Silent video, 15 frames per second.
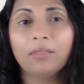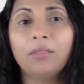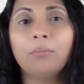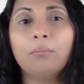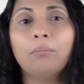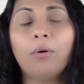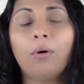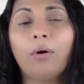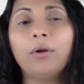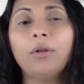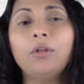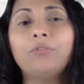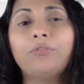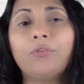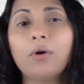The more
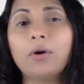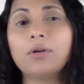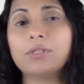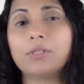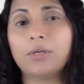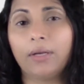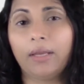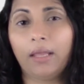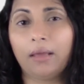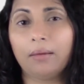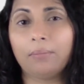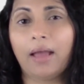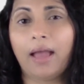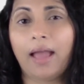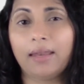you focus on
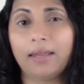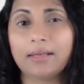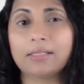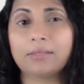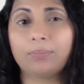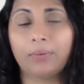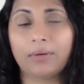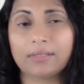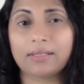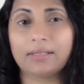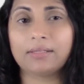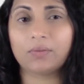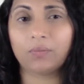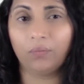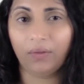him and his
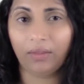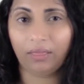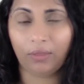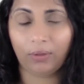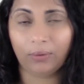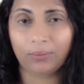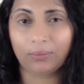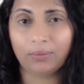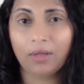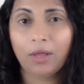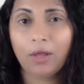presence with you,